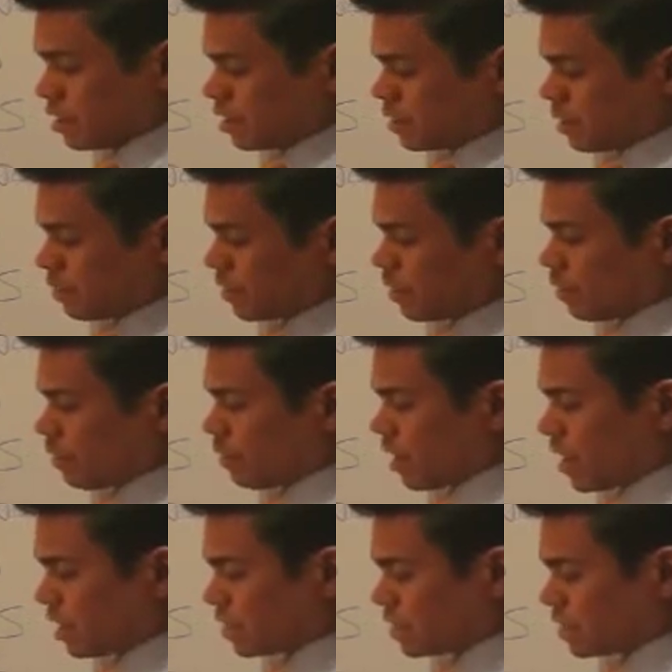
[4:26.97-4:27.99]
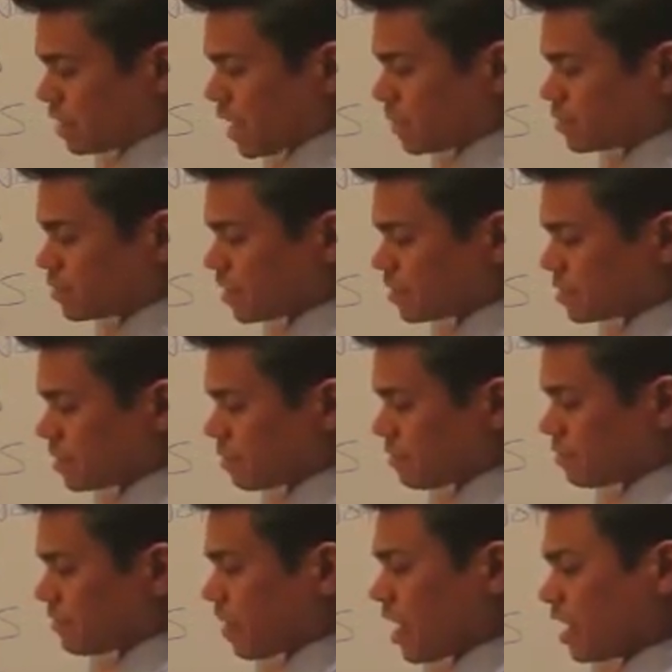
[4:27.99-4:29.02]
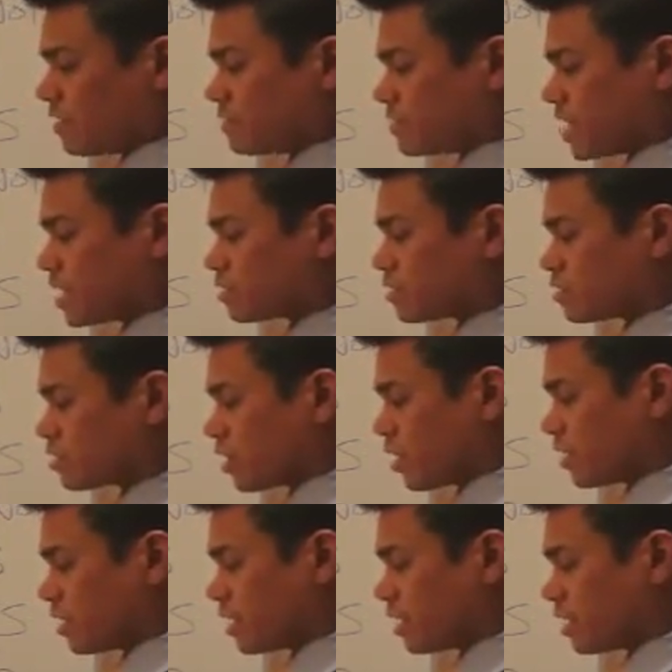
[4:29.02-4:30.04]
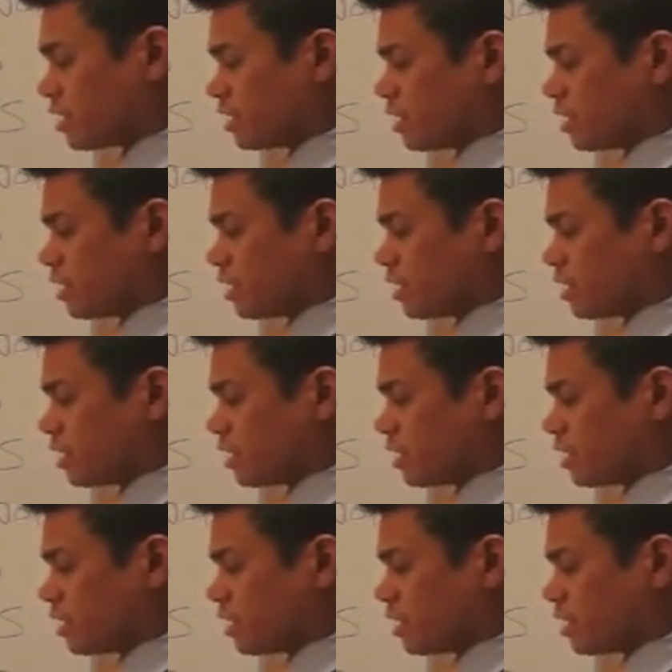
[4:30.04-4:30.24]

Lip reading: Then we go on to lab session number 5, dental charting.